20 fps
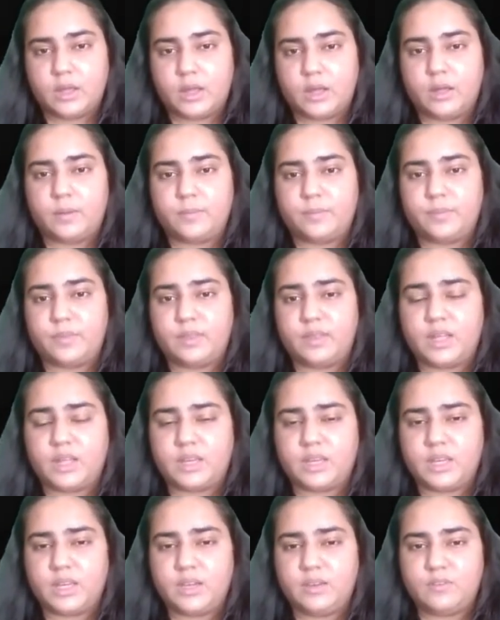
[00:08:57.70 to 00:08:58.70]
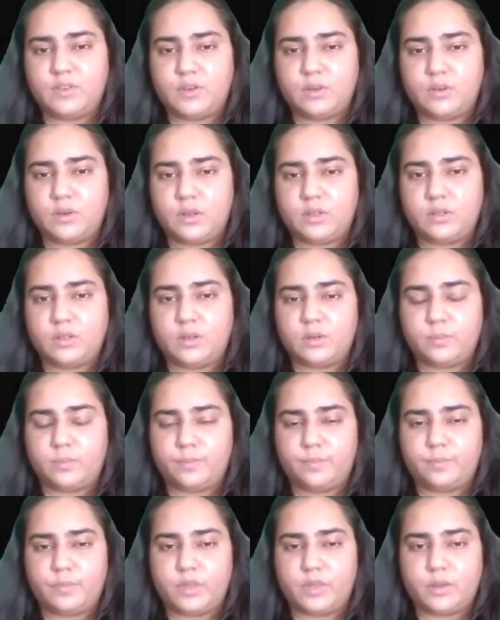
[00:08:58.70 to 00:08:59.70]
Um, then even the
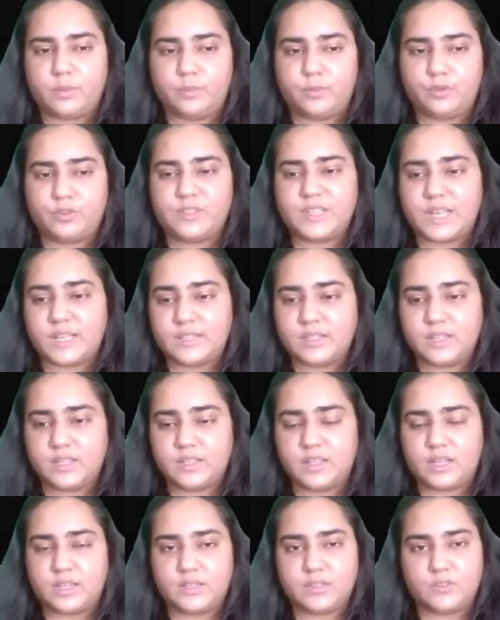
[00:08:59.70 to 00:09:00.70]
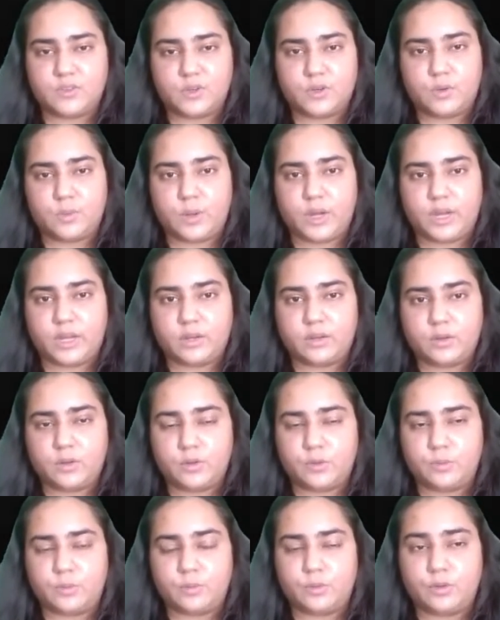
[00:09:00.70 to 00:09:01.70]
the processing that is required
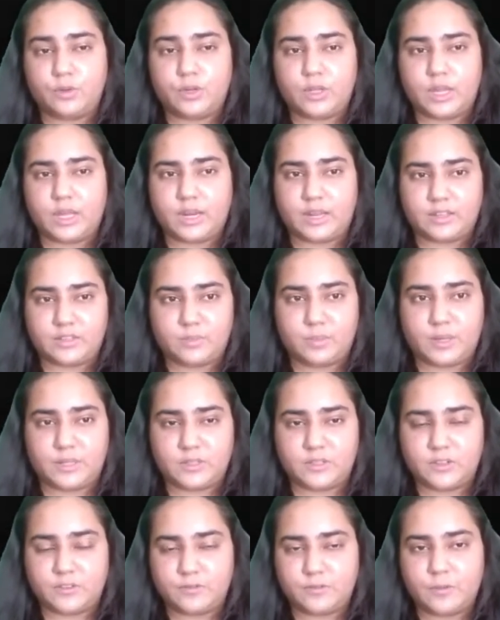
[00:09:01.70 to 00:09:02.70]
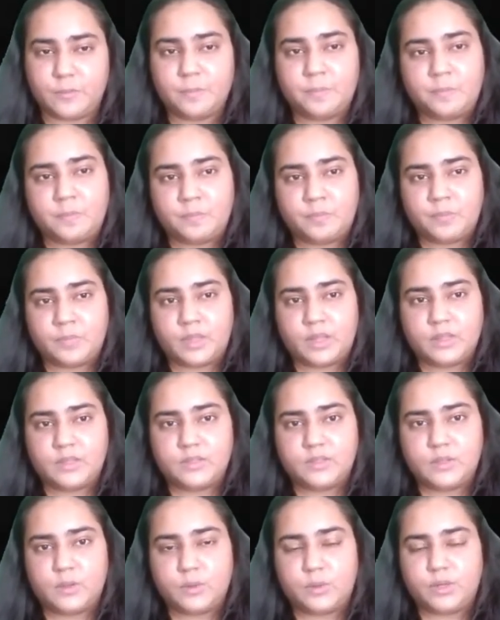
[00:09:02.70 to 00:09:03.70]
could could get expensive.
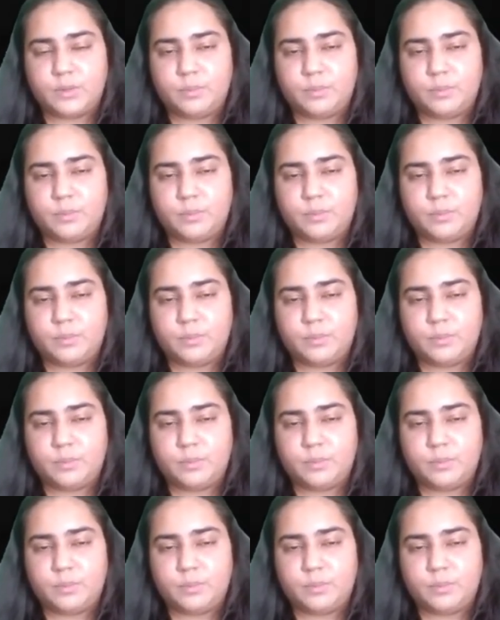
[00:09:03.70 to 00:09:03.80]
So